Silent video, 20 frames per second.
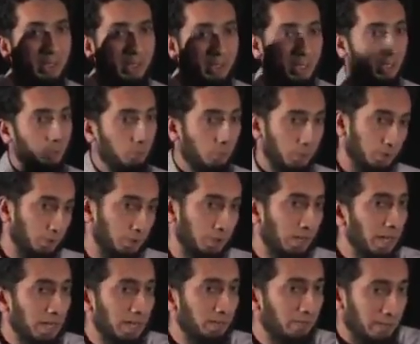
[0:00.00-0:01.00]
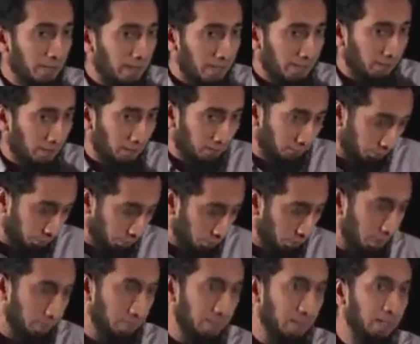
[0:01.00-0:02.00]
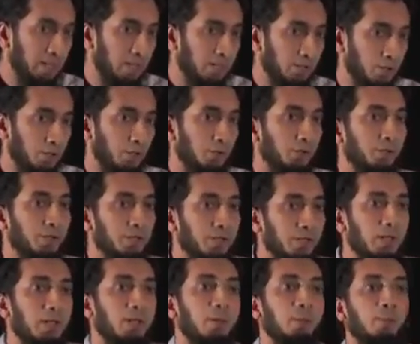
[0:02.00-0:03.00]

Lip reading: In other words, you're not even asking for your immediate children,